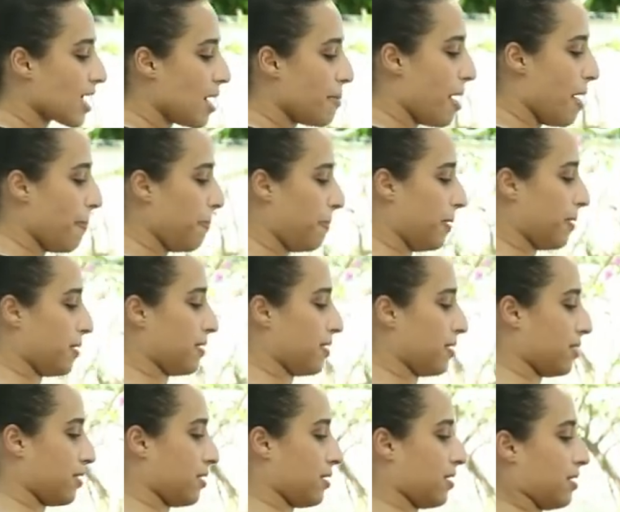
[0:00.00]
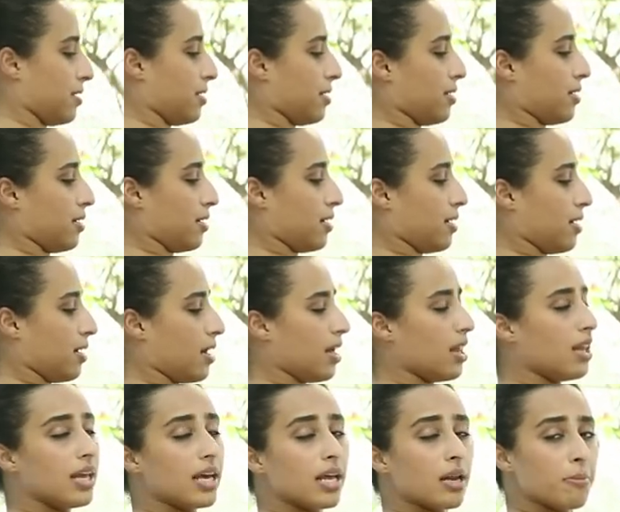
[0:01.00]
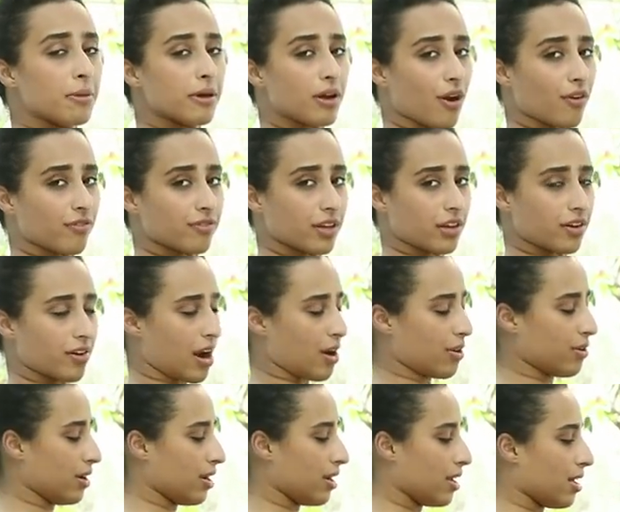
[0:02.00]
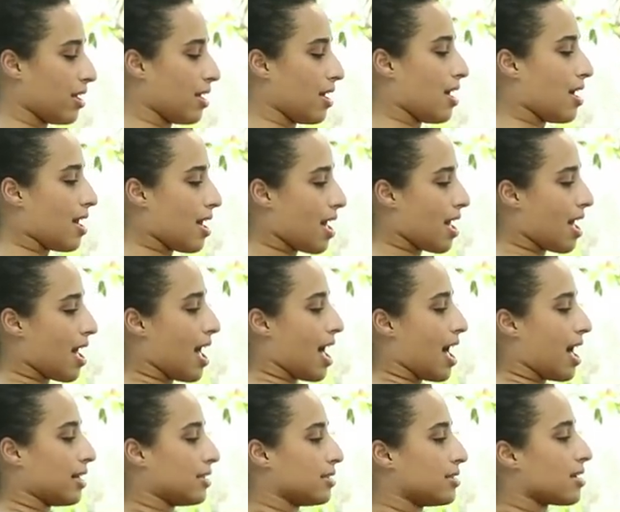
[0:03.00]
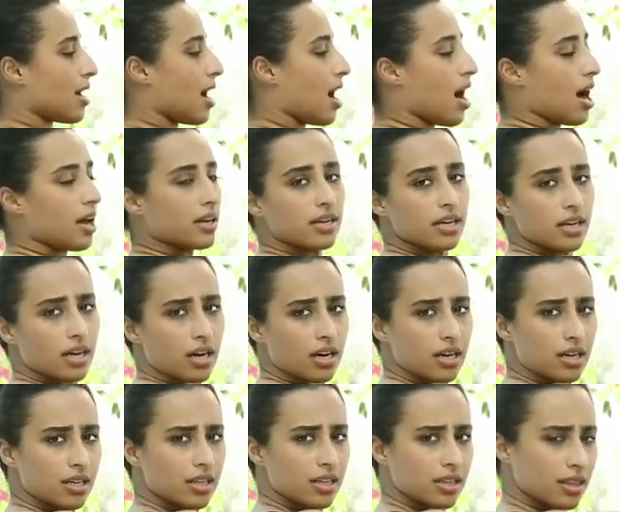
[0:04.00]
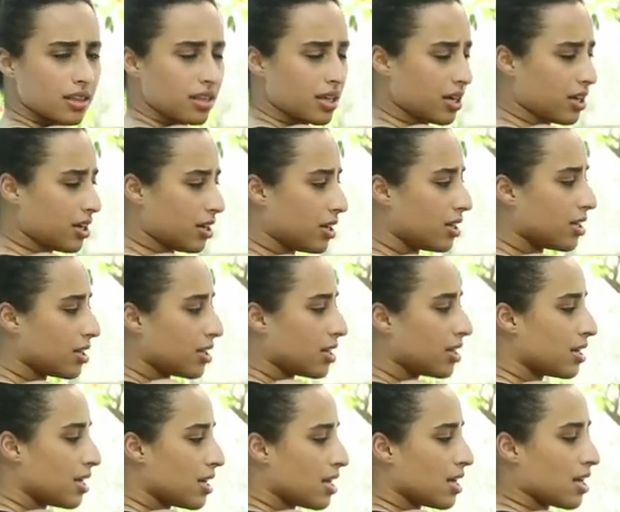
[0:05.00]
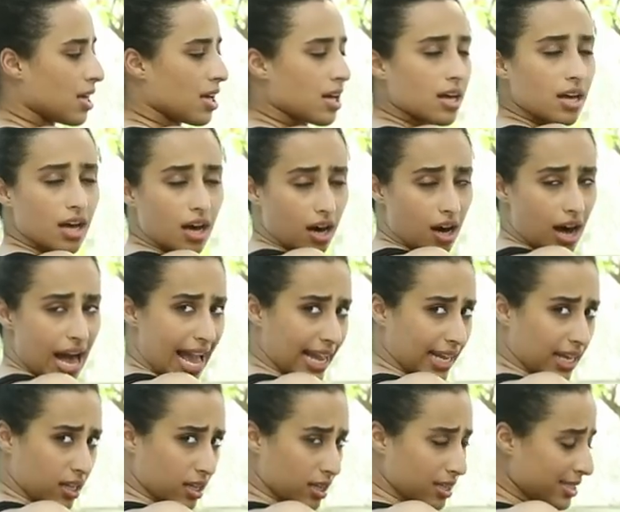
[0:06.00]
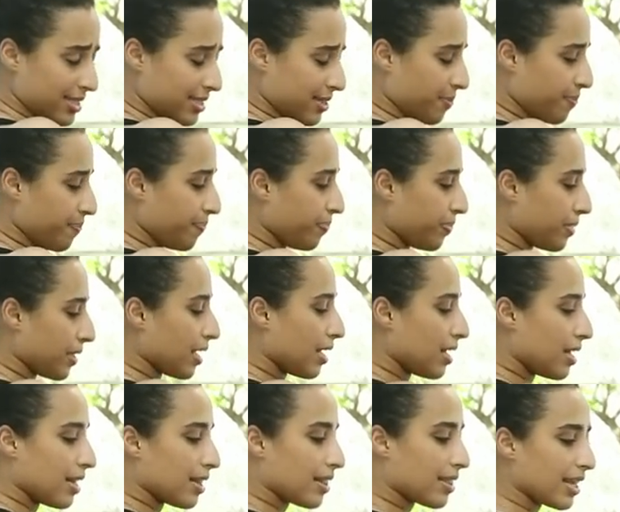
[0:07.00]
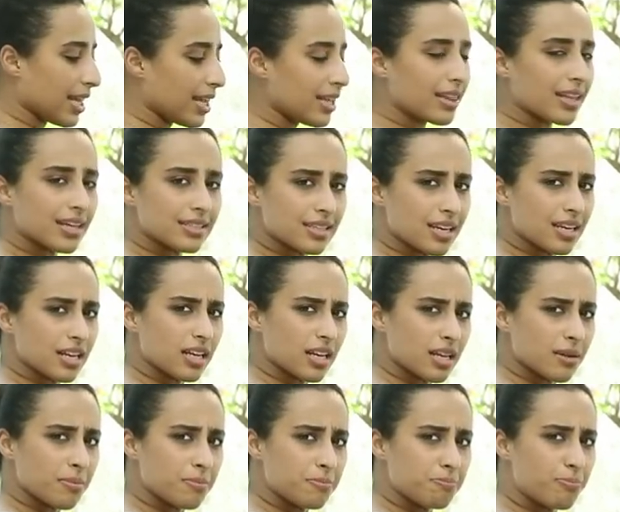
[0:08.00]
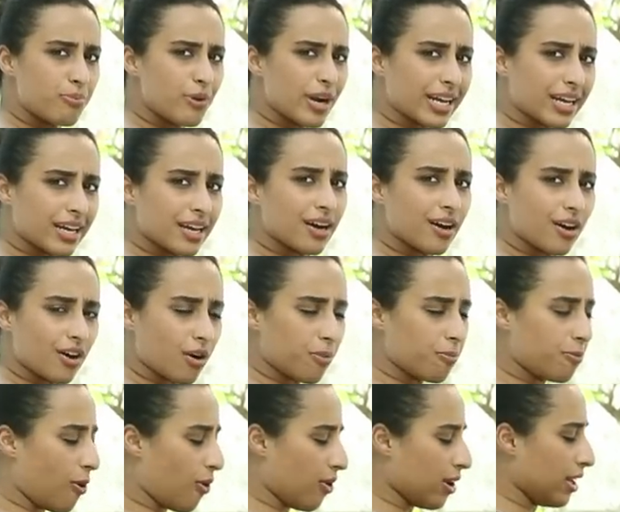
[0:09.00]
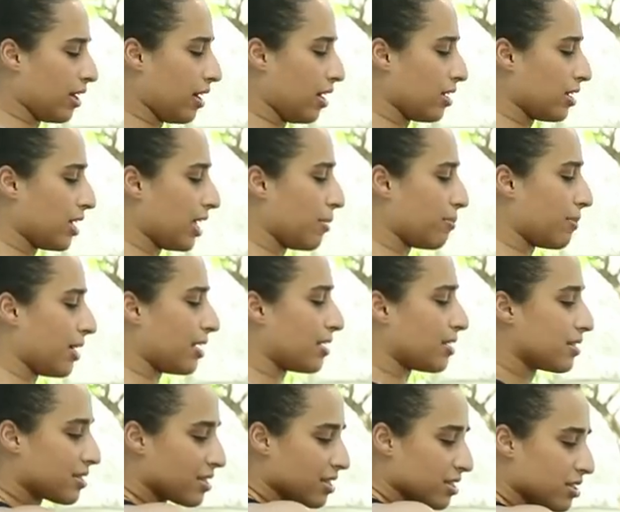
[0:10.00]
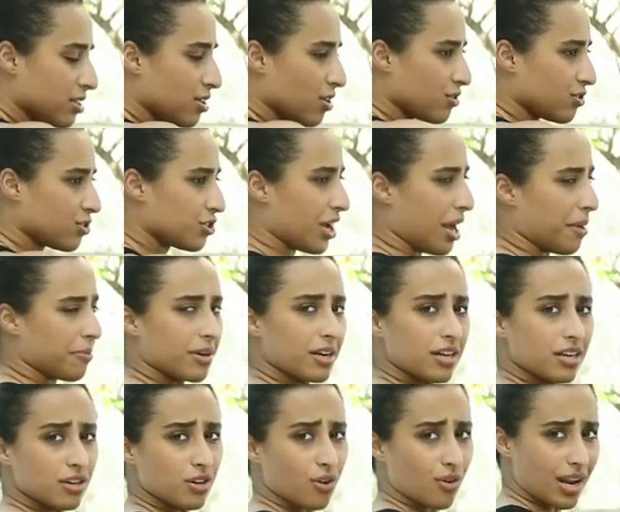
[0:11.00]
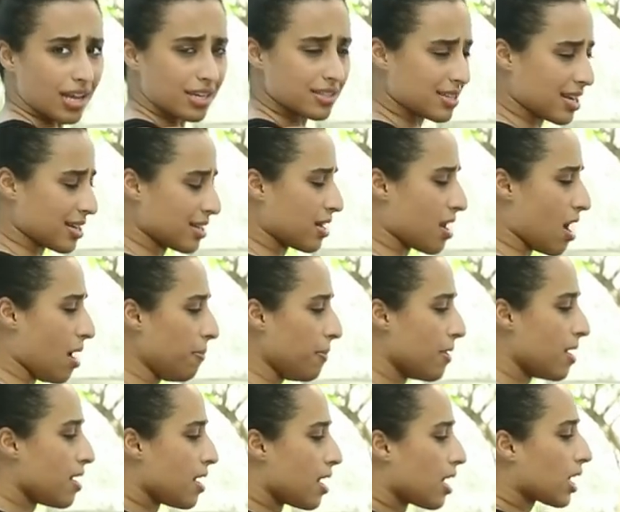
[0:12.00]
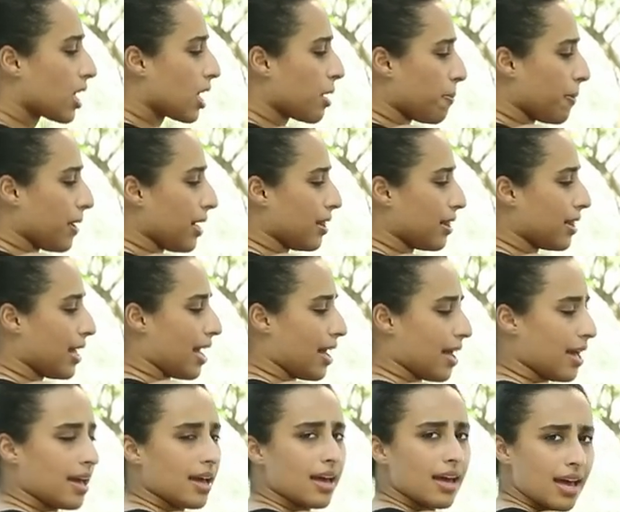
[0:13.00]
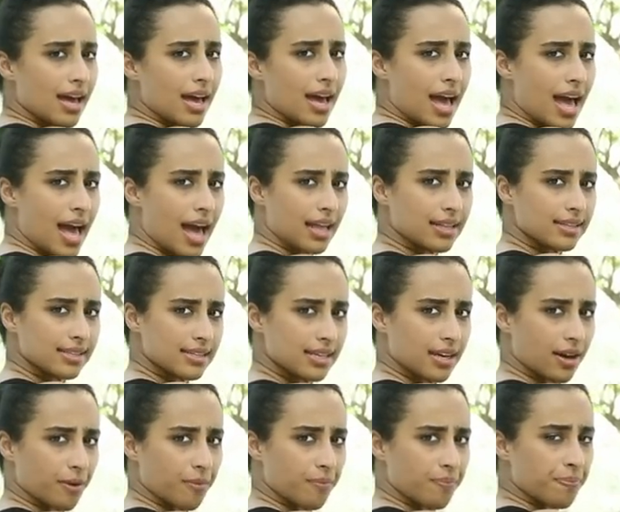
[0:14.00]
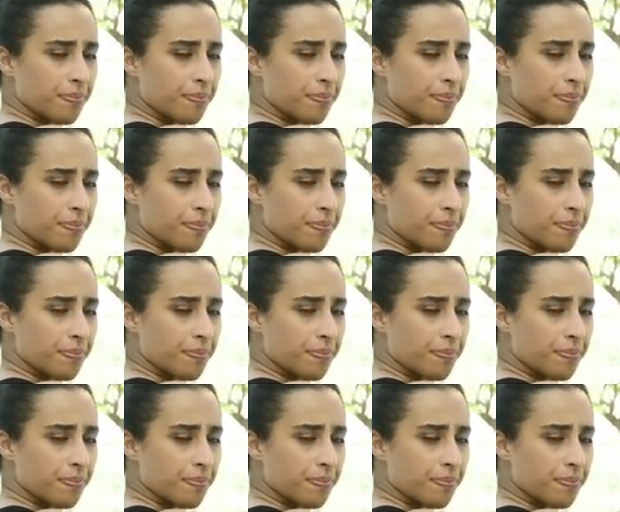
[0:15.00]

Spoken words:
come up a little bit off the ground. Hands under the ankles. Think there's a little brick here, ball here. Keep that distance. Don't jam it in, don't extend it up. Keeping it there, hands here.